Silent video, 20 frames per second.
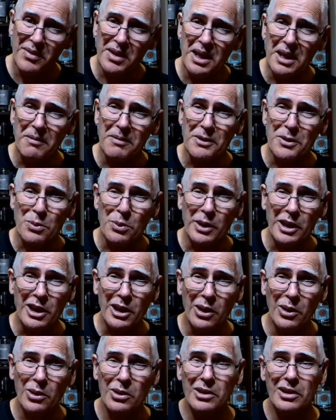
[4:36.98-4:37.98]
If it's really
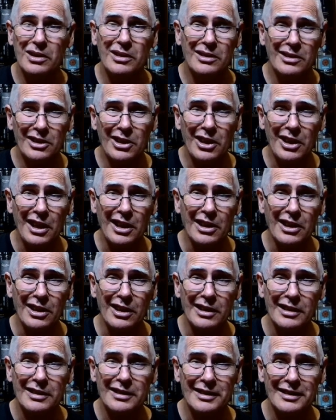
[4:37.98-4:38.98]
cold, don't have the
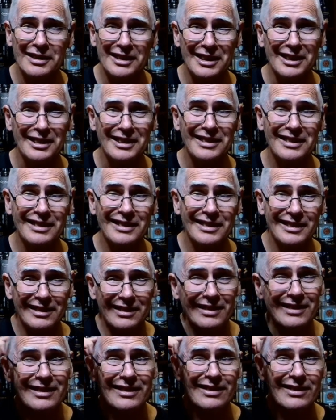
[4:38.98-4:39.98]
ice, you know.
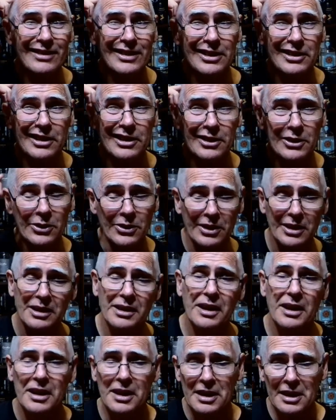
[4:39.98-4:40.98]
We have the hot noggin.
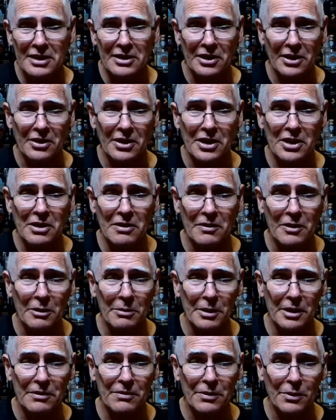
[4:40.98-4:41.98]
So thank you very
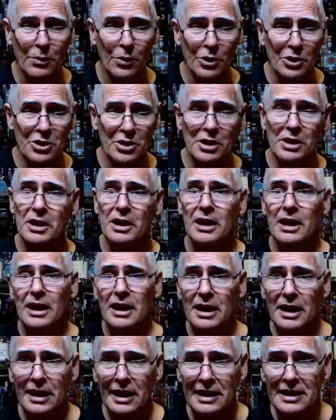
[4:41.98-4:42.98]
much for watching.
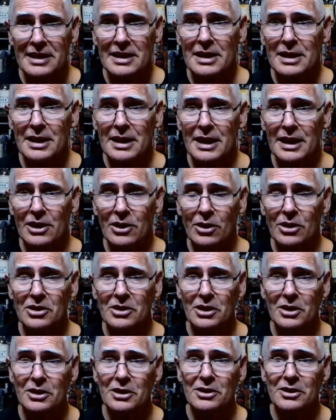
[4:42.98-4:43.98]
That's the dog's
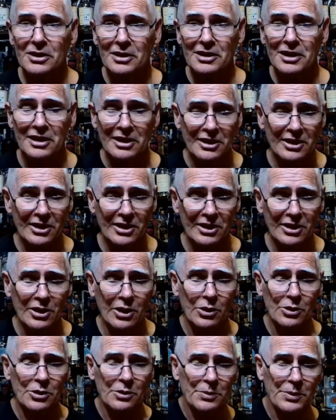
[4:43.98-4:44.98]
nose, because it's
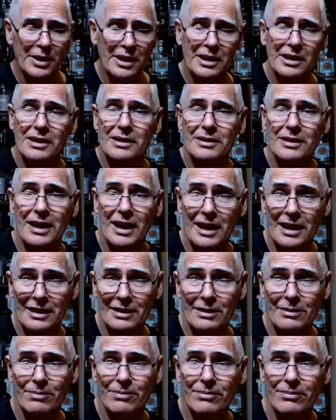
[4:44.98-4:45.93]
cold and wet, and